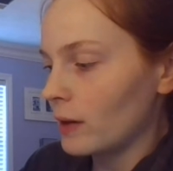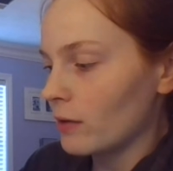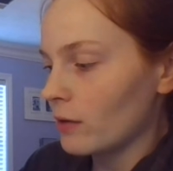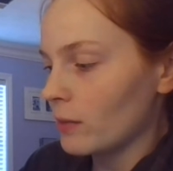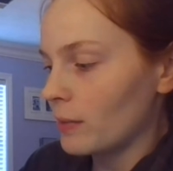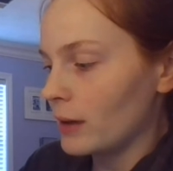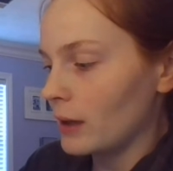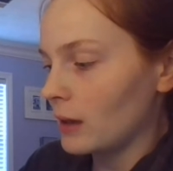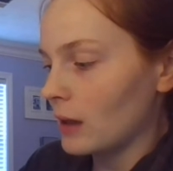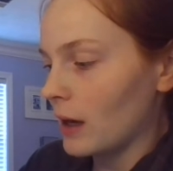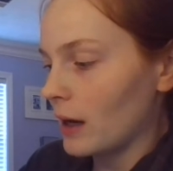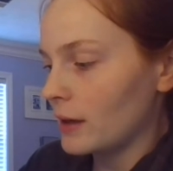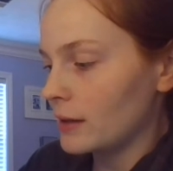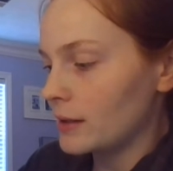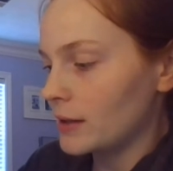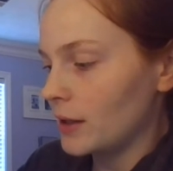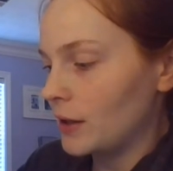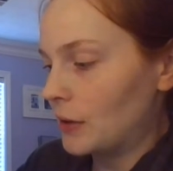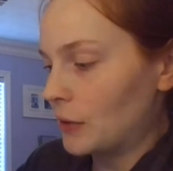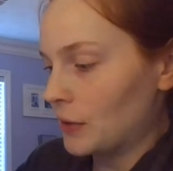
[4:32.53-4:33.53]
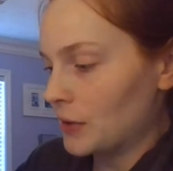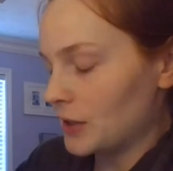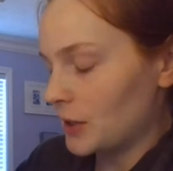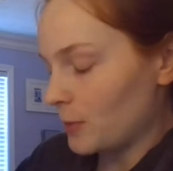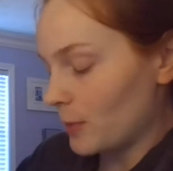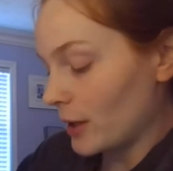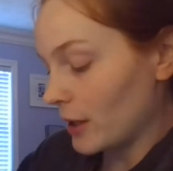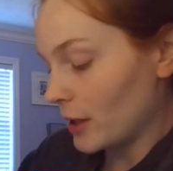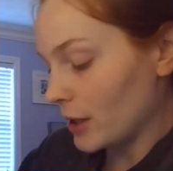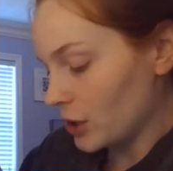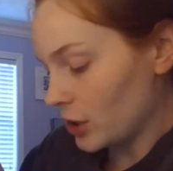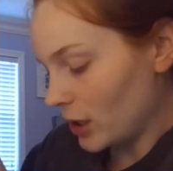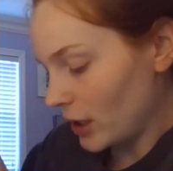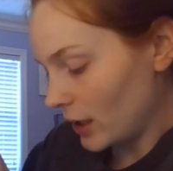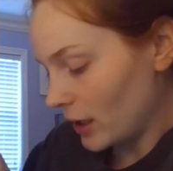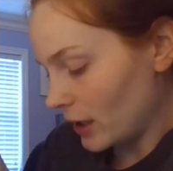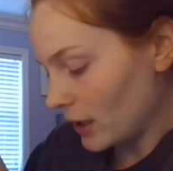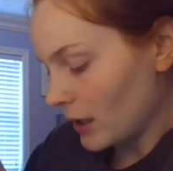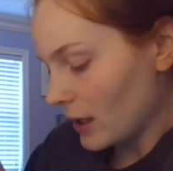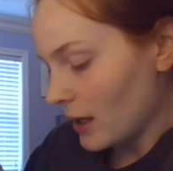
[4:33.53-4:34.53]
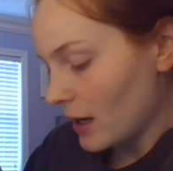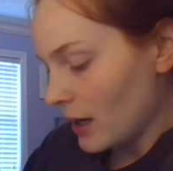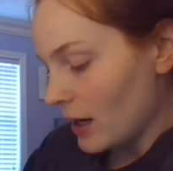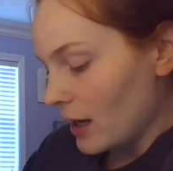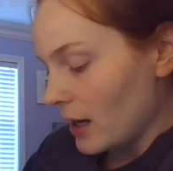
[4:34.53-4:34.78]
either be lysine or asparagine.